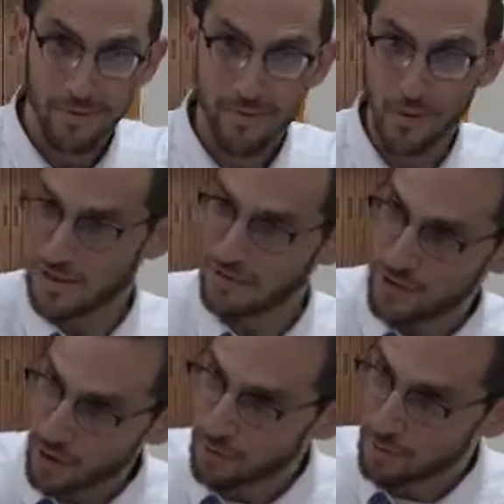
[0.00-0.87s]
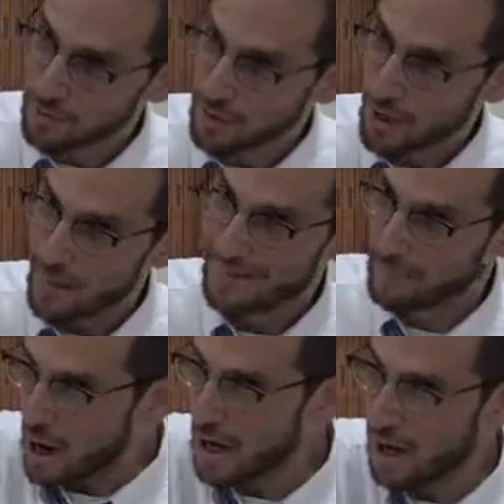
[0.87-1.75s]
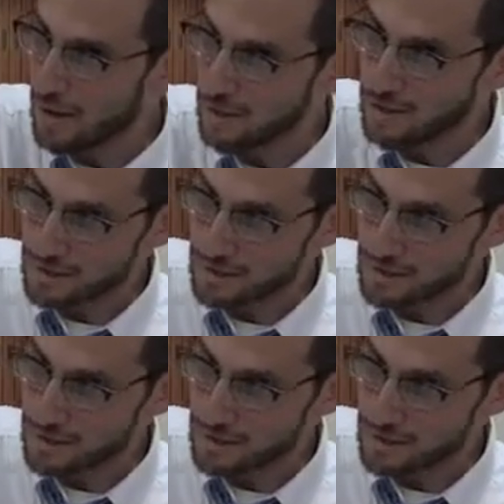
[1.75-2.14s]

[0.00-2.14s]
So what do you do about the bracha?